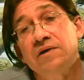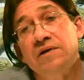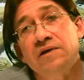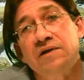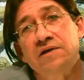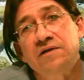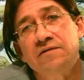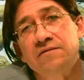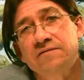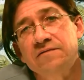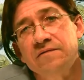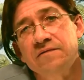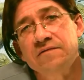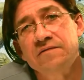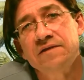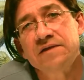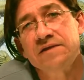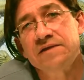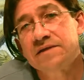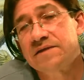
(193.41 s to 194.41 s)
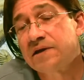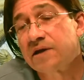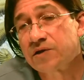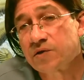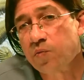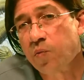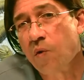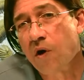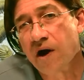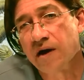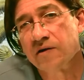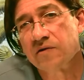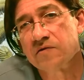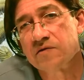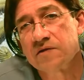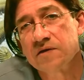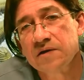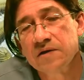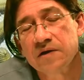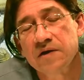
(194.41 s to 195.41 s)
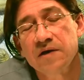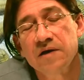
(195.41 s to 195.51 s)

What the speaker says: of these such wires,